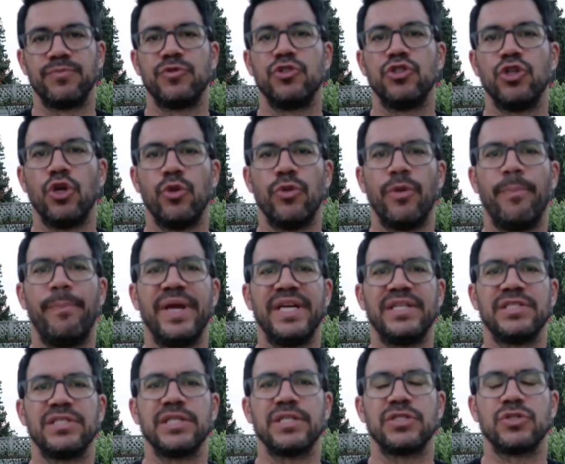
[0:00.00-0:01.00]
So the
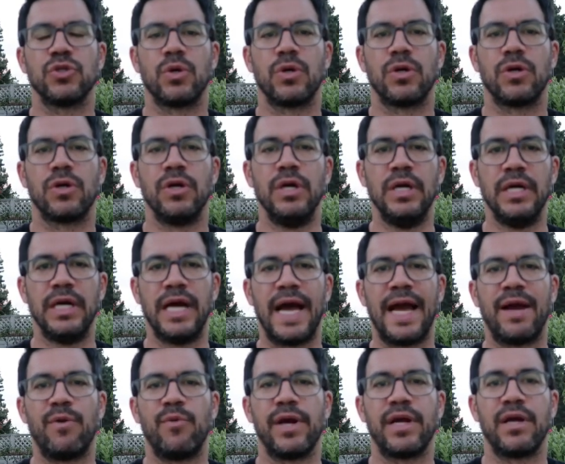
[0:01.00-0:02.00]
basics are,
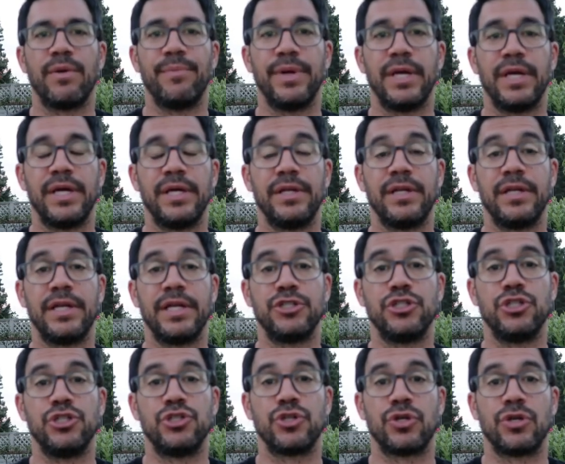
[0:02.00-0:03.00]
I recommend
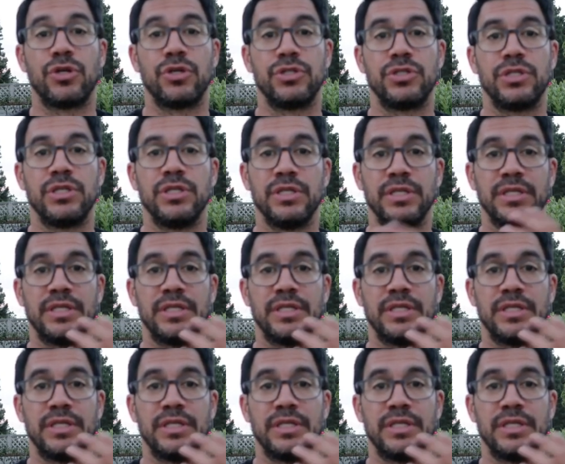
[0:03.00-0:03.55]
that you charge